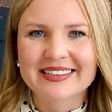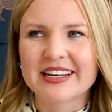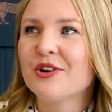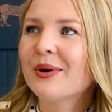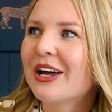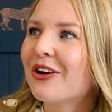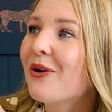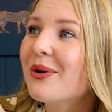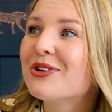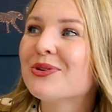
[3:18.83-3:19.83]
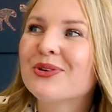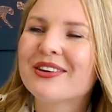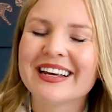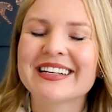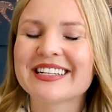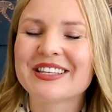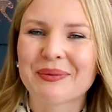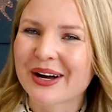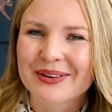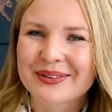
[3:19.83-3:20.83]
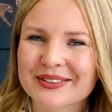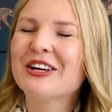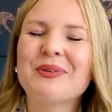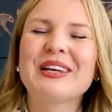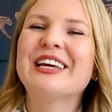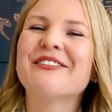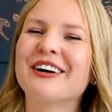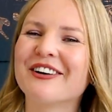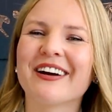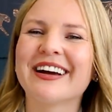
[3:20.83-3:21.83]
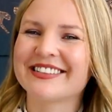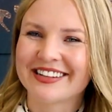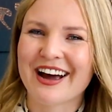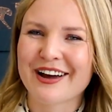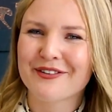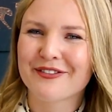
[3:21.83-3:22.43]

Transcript: then you are going to go and do good things in the world. You will live a great life.